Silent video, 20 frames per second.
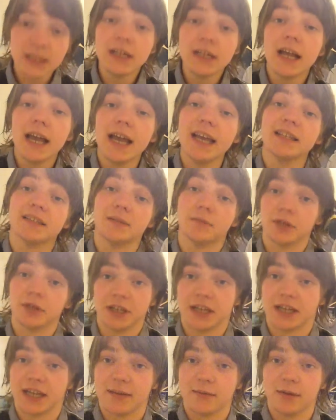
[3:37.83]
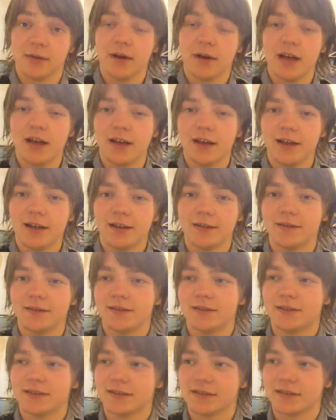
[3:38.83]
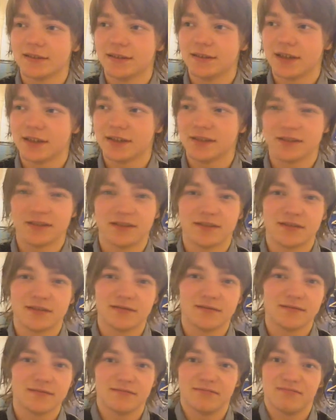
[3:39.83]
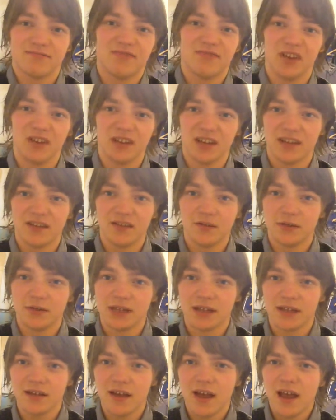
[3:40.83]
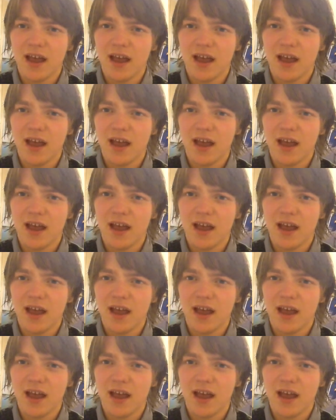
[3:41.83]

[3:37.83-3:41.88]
It is a brilliant game though, and I just feel like doing it.